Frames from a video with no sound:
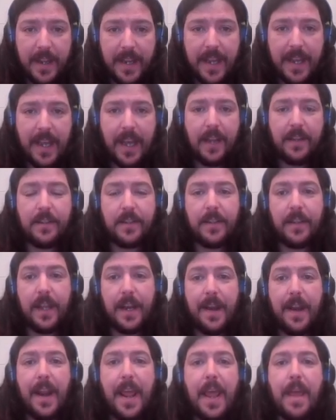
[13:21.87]
the
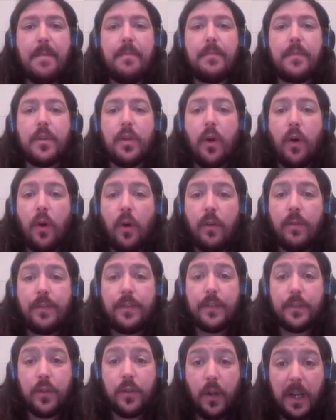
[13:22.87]
names of
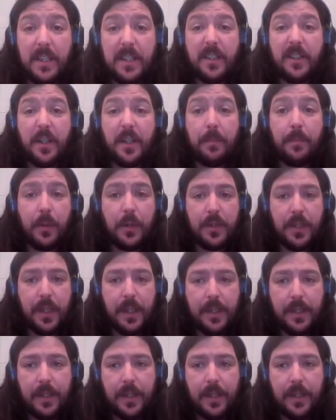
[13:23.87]
solicited presenters